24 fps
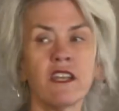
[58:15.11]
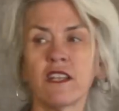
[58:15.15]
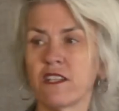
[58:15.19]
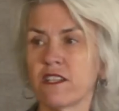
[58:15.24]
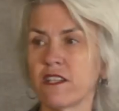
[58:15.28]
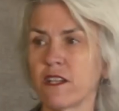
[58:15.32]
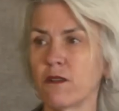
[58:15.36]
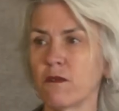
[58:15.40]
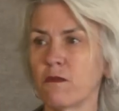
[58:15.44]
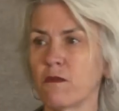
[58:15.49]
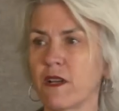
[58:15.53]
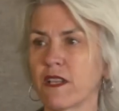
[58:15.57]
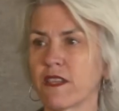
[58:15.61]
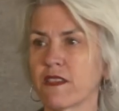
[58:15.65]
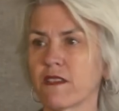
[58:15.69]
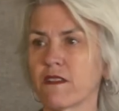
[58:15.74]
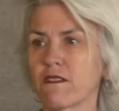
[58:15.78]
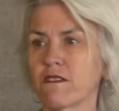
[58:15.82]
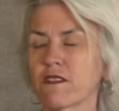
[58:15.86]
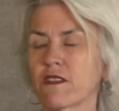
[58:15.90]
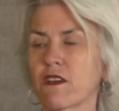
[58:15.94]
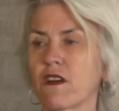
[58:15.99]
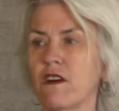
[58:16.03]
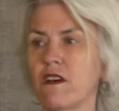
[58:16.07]
Don't want
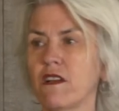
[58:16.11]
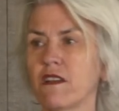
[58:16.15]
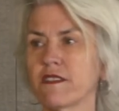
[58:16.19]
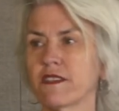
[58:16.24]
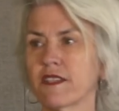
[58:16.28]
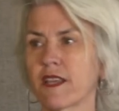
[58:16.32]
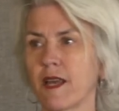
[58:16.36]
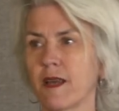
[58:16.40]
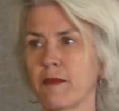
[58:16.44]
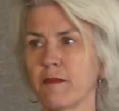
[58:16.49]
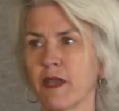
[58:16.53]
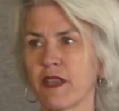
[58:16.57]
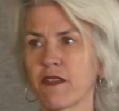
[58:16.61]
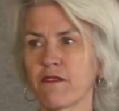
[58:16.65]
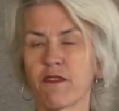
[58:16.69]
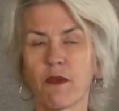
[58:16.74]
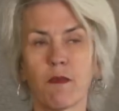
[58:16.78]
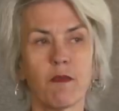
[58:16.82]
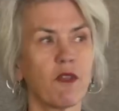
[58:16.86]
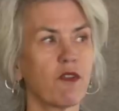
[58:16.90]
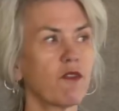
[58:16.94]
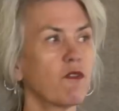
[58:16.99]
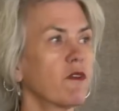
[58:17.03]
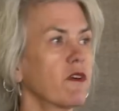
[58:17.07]
those calls coming
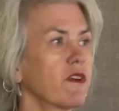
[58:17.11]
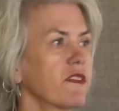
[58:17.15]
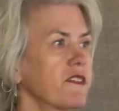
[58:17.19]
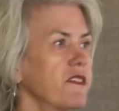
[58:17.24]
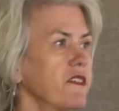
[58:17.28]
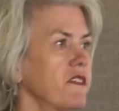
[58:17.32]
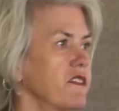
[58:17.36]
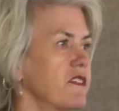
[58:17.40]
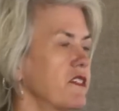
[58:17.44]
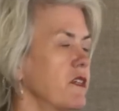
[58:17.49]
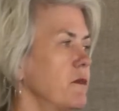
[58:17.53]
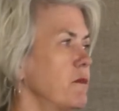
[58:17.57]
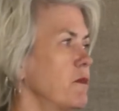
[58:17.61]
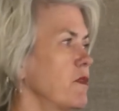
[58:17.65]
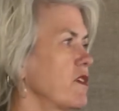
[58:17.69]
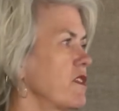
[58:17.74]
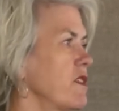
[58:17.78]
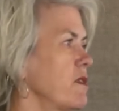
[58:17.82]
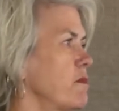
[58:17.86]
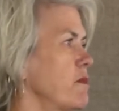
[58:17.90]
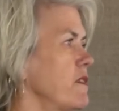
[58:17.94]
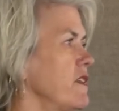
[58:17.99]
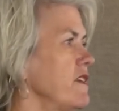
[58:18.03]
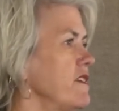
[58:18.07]
from the court system or
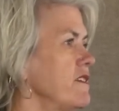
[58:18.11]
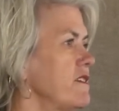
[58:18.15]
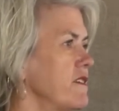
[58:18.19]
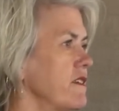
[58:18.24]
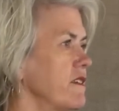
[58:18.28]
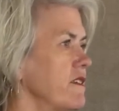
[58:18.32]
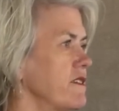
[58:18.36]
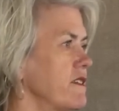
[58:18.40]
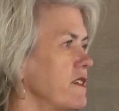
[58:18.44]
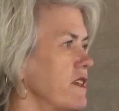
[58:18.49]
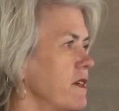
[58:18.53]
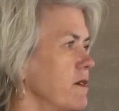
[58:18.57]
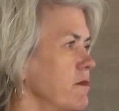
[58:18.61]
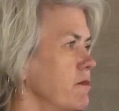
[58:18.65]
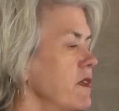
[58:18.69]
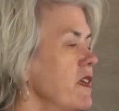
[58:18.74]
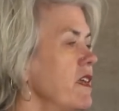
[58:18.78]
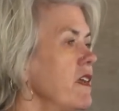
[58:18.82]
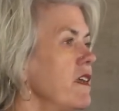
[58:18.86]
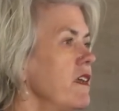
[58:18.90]
the police system.